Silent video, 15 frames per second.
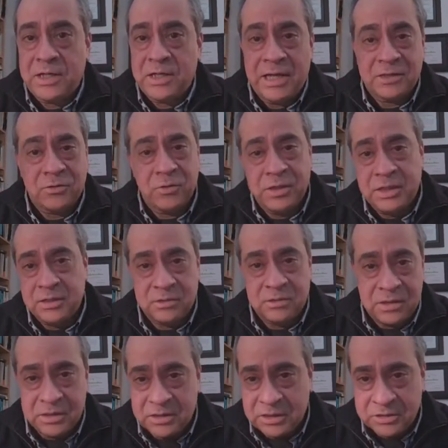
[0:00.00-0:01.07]
right? Actually,
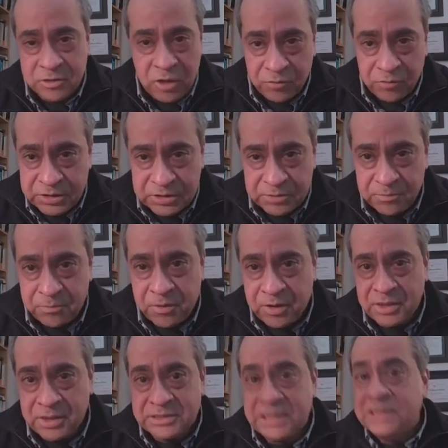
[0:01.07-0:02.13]
the discovery is in
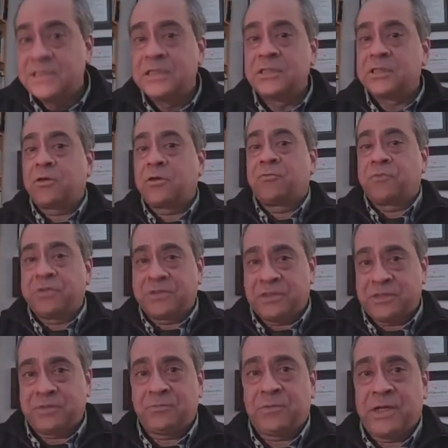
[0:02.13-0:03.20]
part attending these
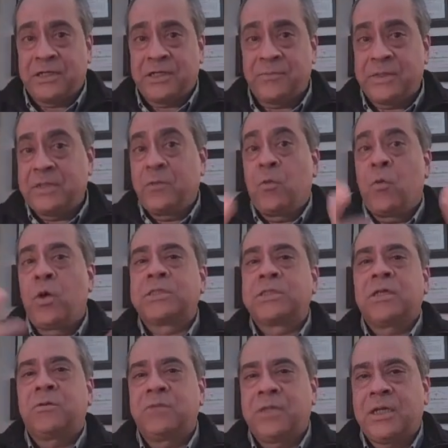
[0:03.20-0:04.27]
conferences, right?
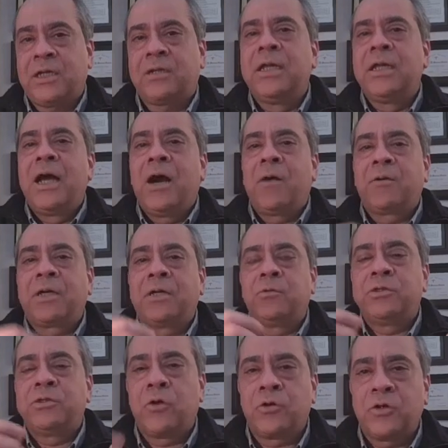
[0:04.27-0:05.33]
What's out there? How
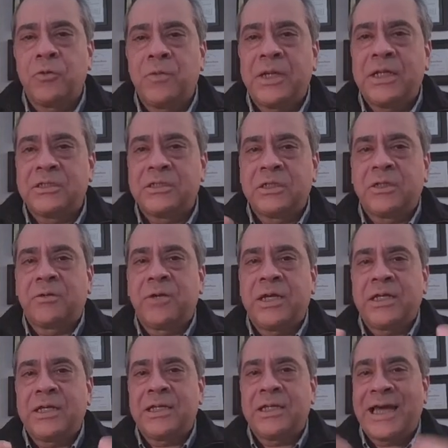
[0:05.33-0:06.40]
can we document and
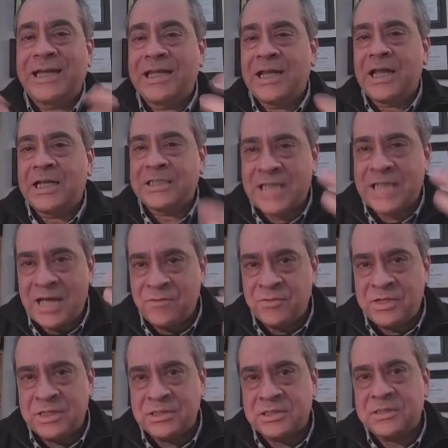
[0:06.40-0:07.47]
generate and analyze
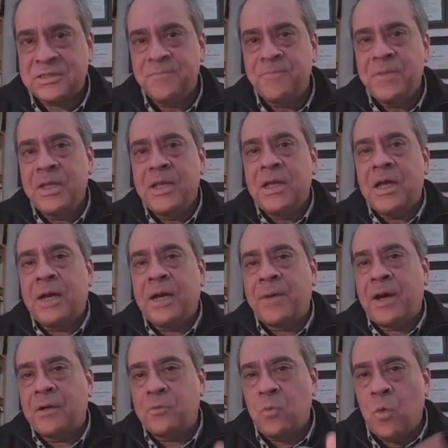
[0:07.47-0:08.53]
evidence
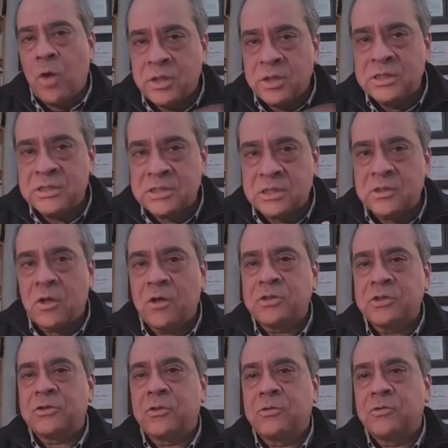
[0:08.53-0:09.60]
about what are the
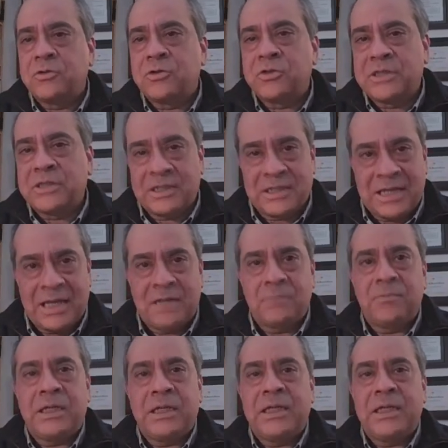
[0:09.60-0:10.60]
technology solutions that can